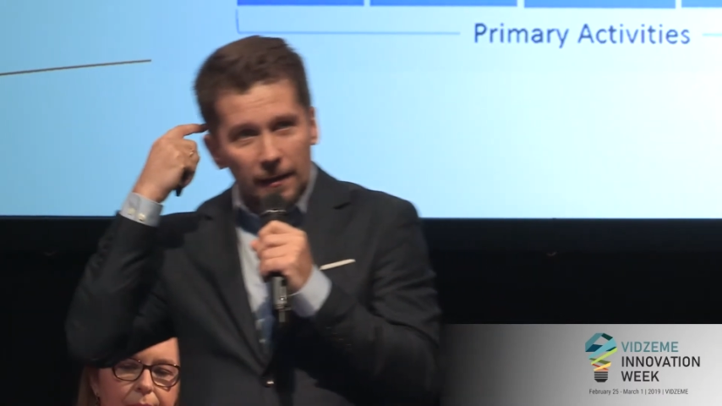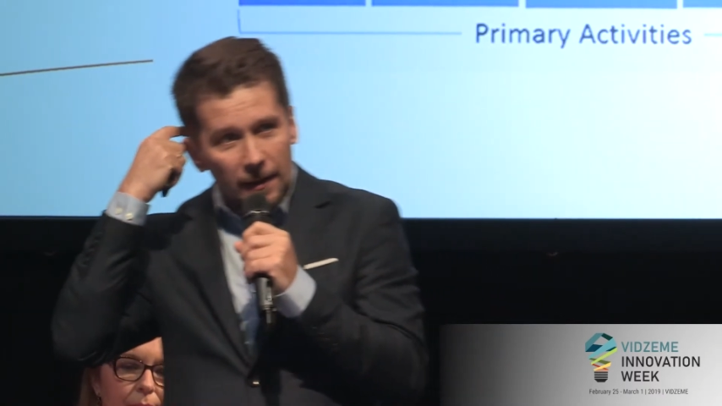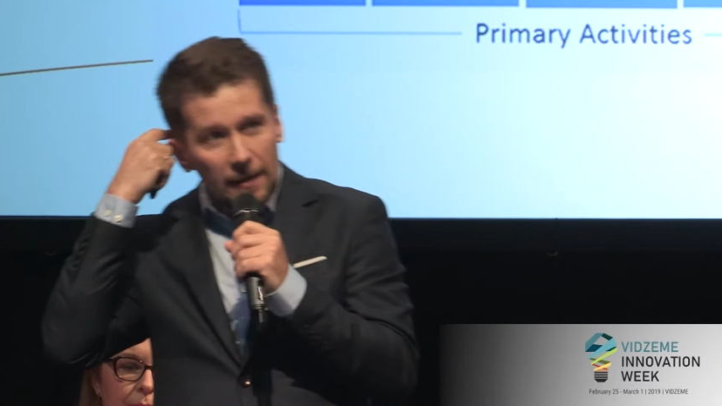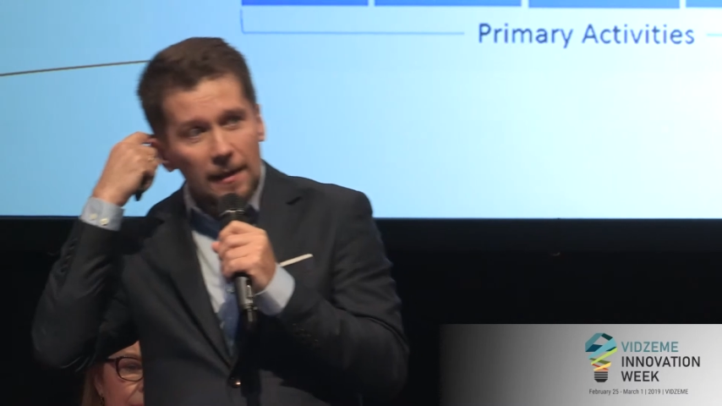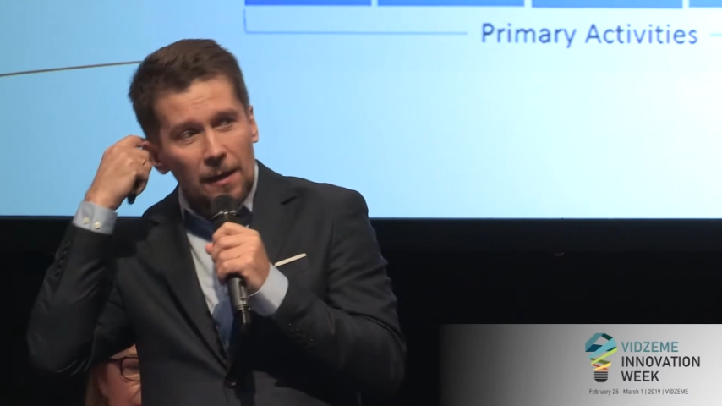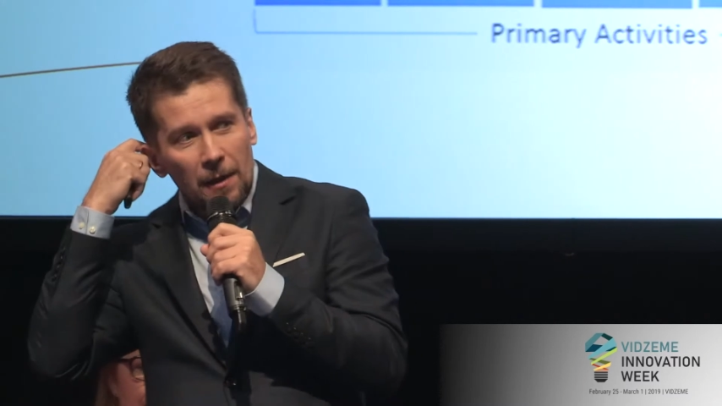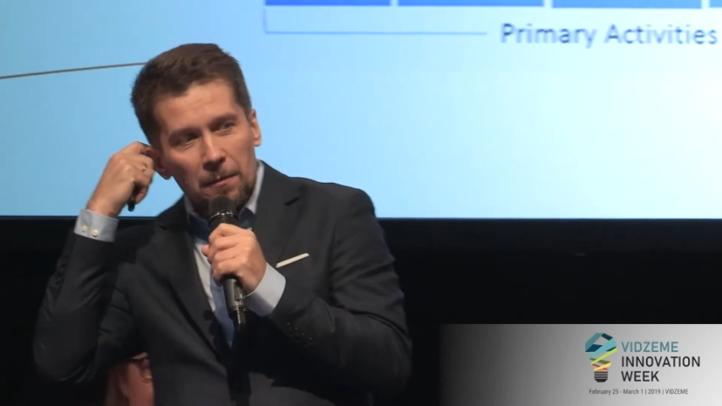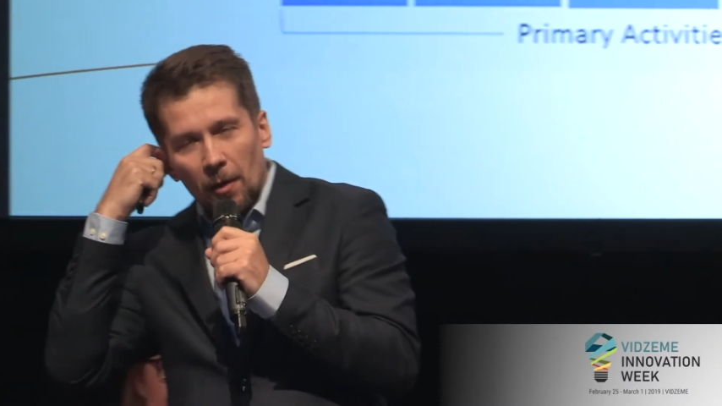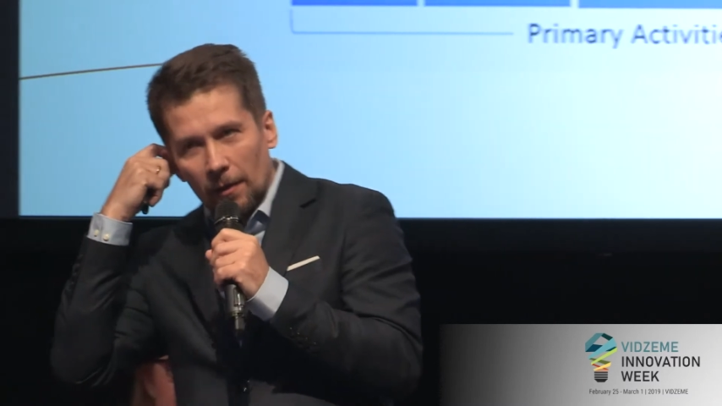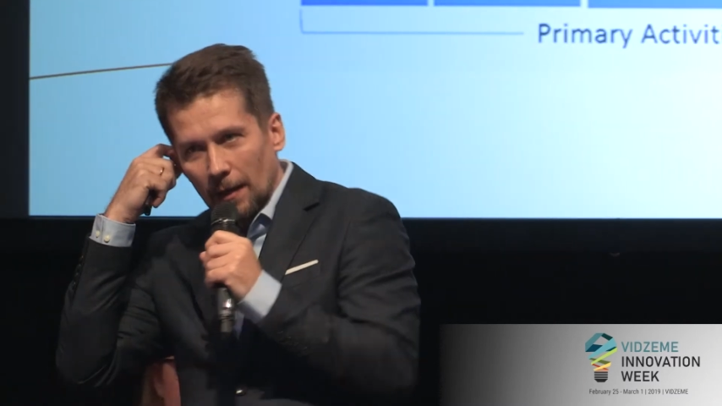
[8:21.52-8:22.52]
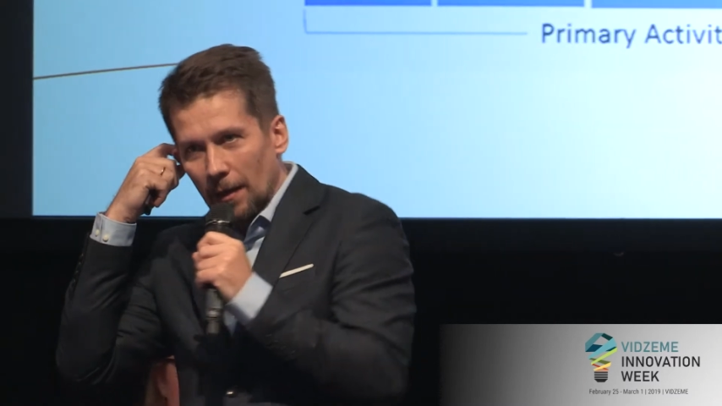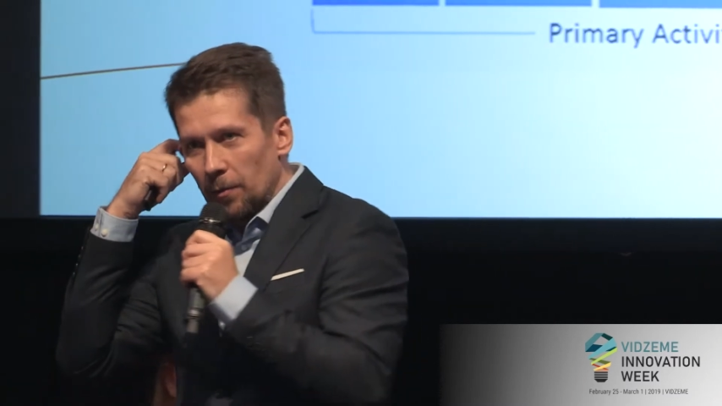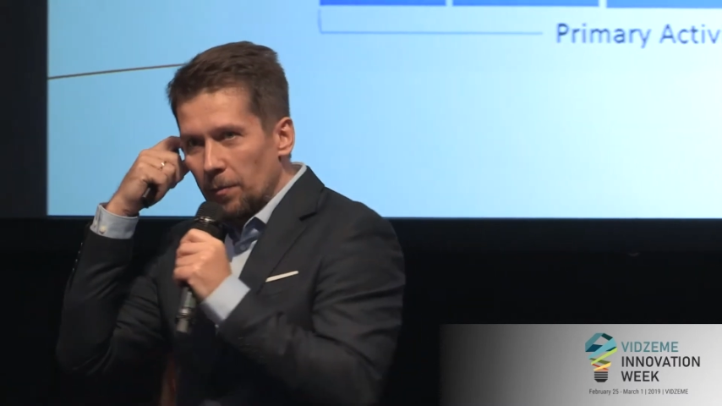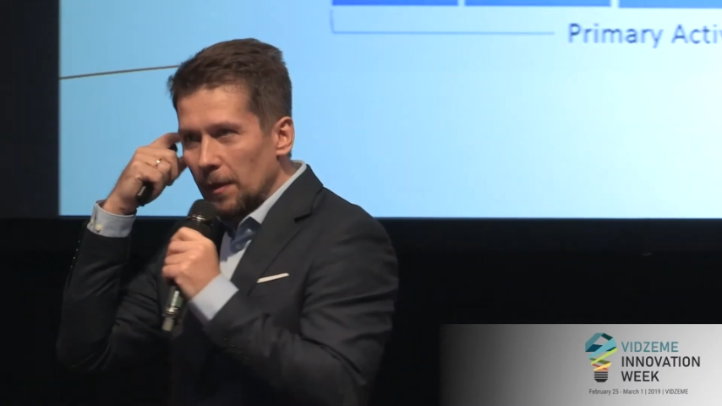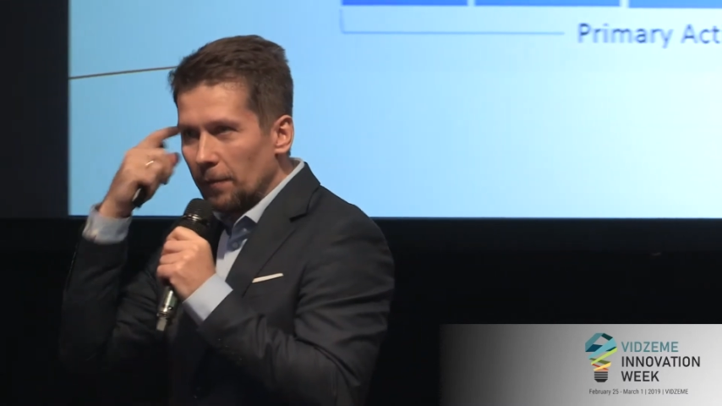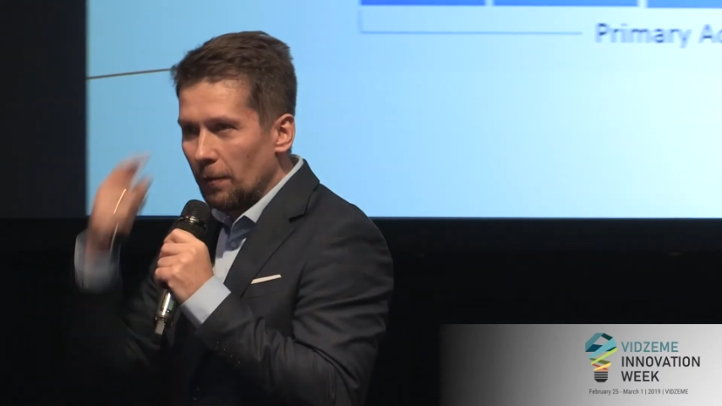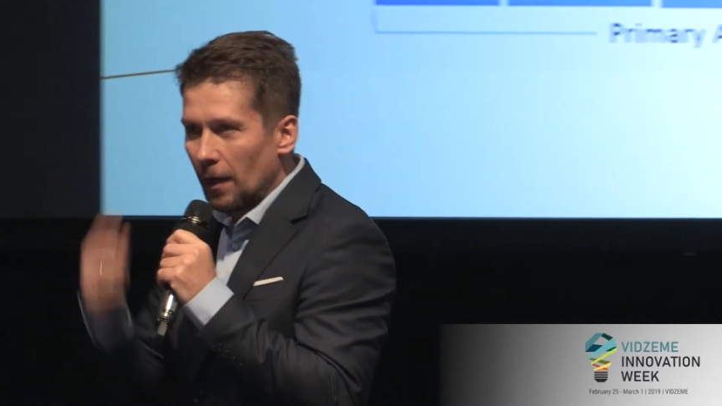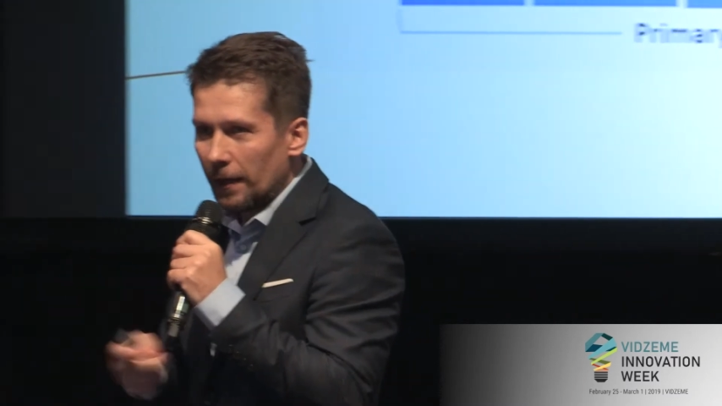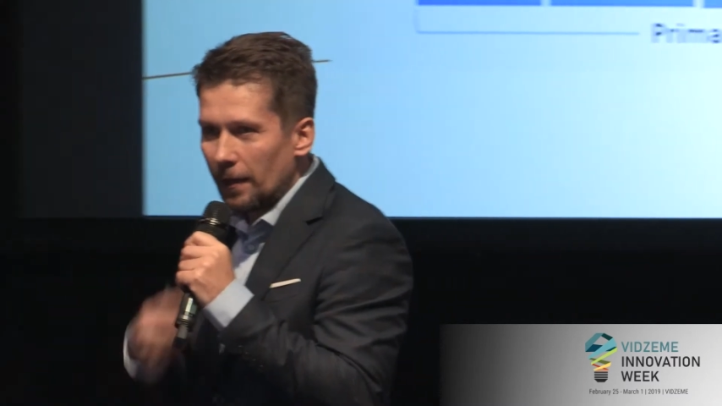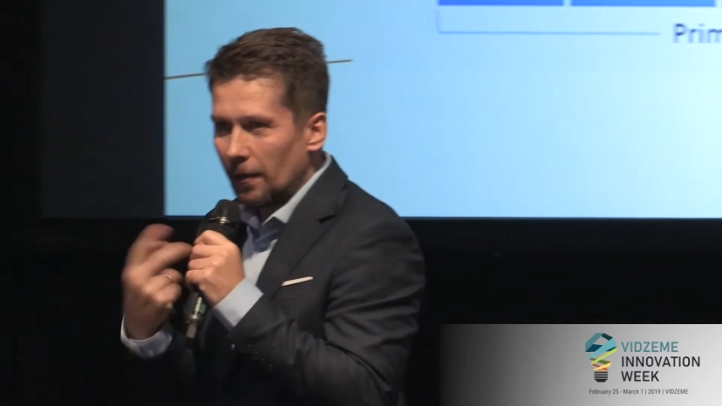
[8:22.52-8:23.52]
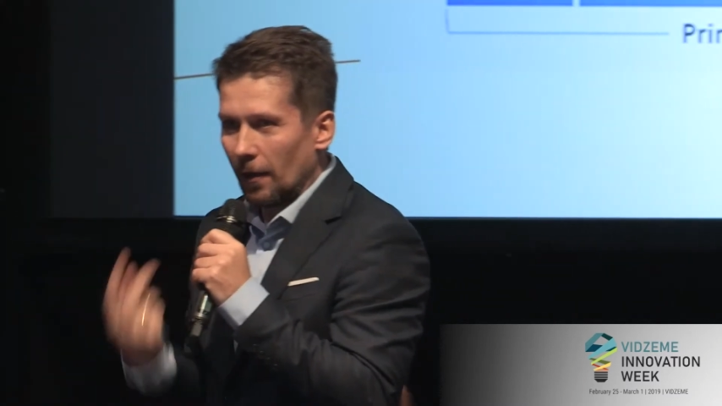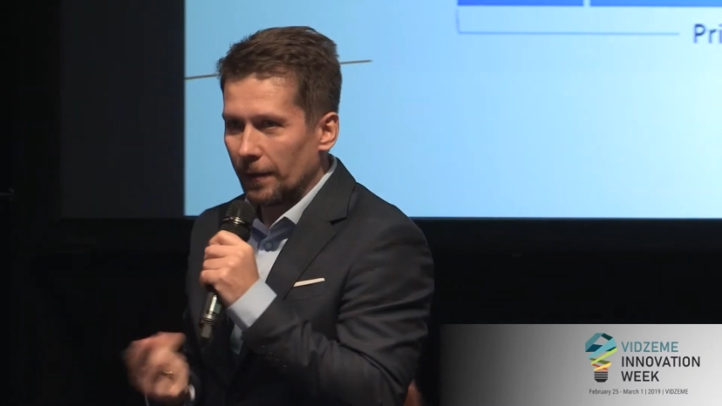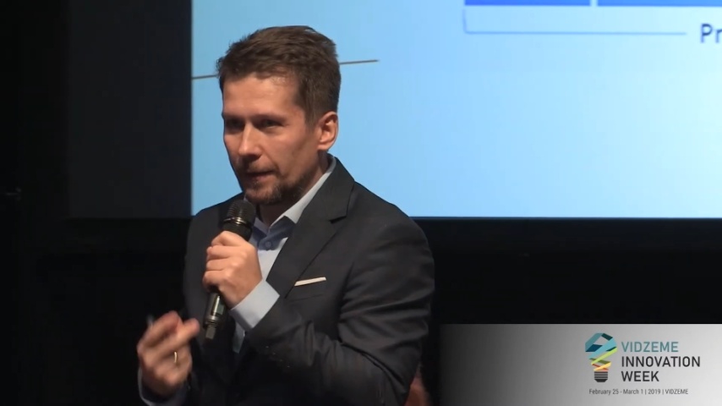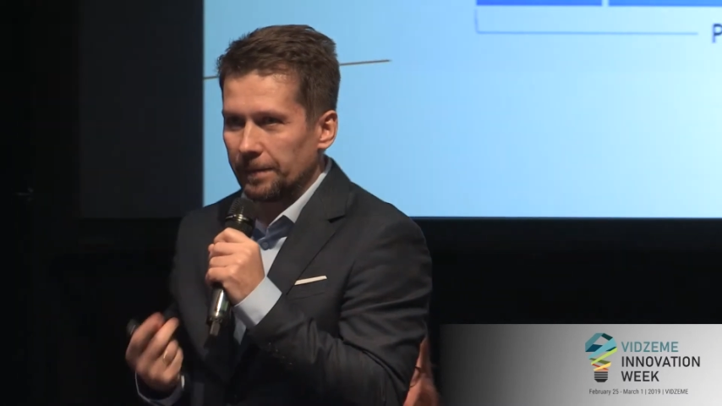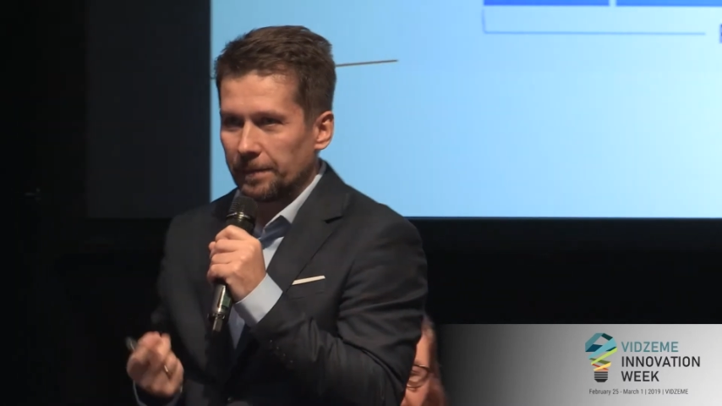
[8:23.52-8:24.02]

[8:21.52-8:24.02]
this is our model we will working on.